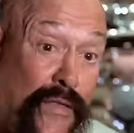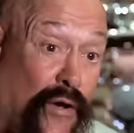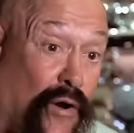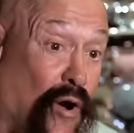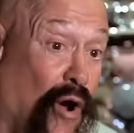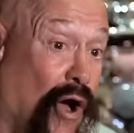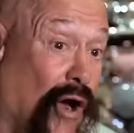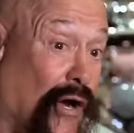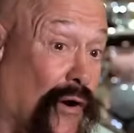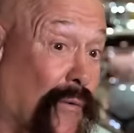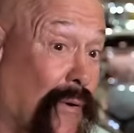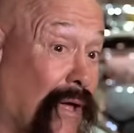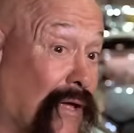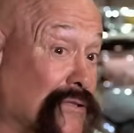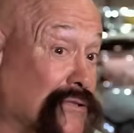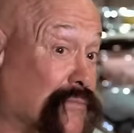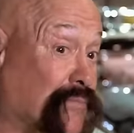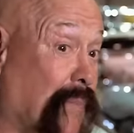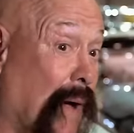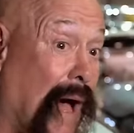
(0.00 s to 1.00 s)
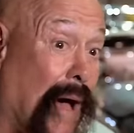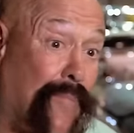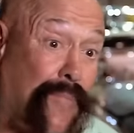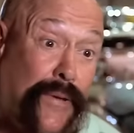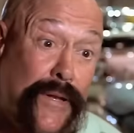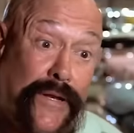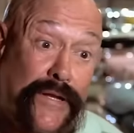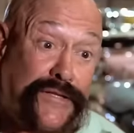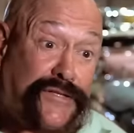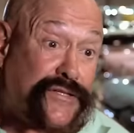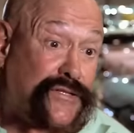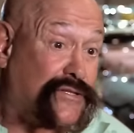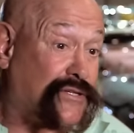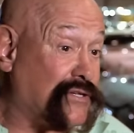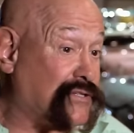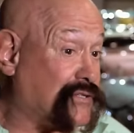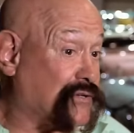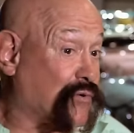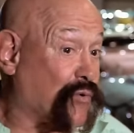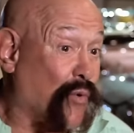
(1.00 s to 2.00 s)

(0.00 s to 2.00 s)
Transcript: The car corral's bopping. It's just